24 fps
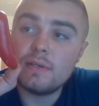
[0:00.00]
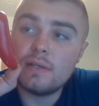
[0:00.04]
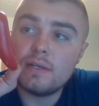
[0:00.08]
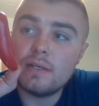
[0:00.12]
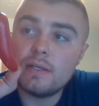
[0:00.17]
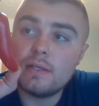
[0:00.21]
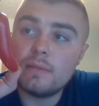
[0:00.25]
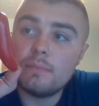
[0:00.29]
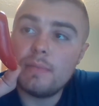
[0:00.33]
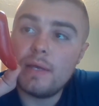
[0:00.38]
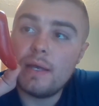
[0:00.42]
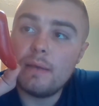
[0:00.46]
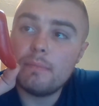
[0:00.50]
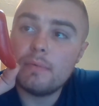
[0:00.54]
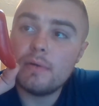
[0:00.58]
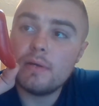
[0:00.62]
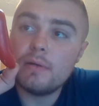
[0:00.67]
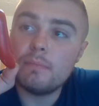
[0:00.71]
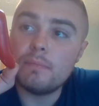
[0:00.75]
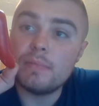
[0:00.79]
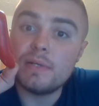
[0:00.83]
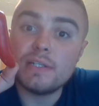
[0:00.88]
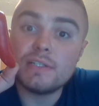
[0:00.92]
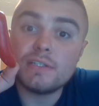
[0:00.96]
pepper,
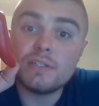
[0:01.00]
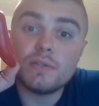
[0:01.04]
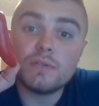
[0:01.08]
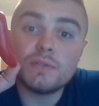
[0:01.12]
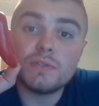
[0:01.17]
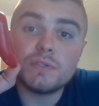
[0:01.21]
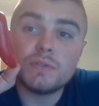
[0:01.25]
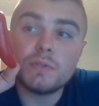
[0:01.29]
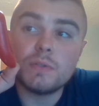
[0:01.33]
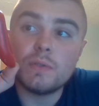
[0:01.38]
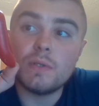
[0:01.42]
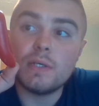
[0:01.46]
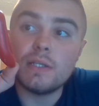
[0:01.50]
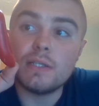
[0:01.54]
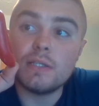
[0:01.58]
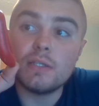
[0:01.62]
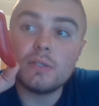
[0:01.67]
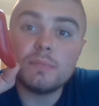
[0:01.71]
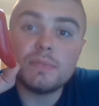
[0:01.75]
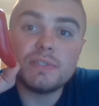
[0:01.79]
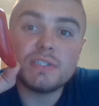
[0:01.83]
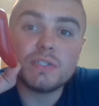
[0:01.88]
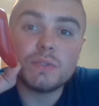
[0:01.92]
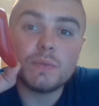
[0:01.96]
but it's also a
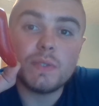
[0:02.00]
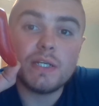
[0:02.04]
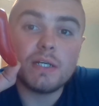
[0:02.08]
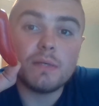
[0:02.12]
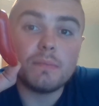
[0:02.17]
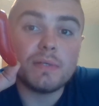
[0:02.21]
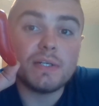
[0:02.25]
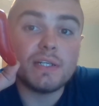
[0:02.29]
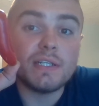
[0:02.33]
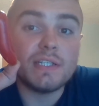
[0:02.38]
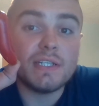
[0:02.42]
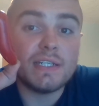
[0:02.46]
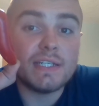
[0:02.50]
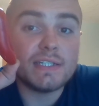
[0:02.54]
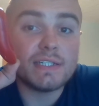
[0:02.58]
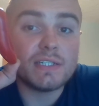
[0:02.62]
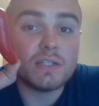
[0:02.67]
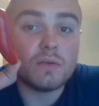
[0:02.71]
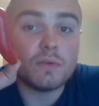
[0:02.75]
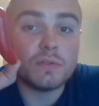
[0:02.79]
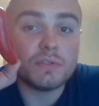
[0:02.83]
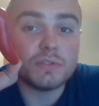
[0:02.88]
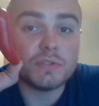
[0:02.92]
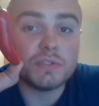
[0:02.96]
little bit sweeter, but it is
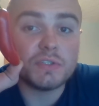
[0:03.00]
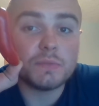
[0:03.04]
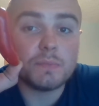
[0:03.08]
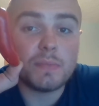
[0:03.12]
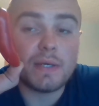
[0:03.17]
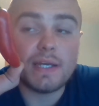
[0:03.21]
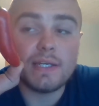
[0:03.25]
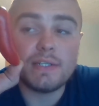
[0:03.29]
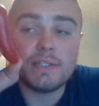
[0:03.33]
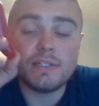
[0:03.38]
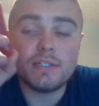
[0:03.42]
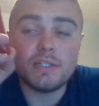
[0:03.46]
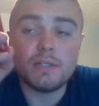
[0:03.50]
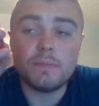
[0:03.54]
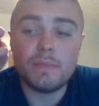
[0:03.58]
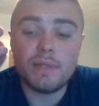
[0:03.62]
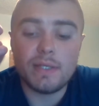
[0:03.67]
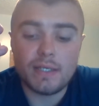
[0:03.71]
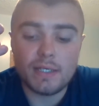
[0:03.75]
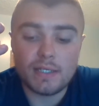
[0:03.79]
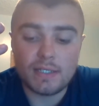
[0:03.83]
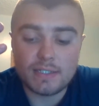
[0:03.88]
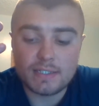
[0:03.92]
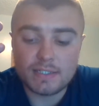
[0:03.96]
also spicier
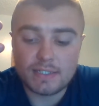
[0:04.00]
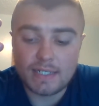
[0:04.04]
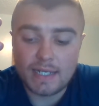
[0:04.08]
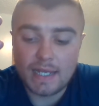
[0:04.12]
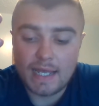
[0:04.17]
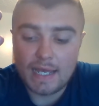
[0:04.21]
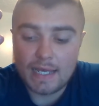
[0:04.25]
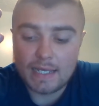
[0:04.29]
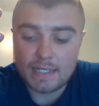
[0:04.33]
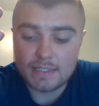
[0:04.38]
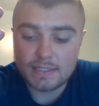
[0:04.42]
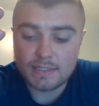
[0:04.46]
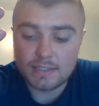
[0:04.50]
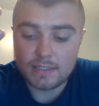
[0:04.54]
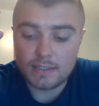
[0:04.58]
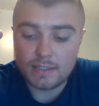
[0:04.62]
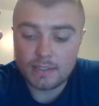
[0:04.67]
because it has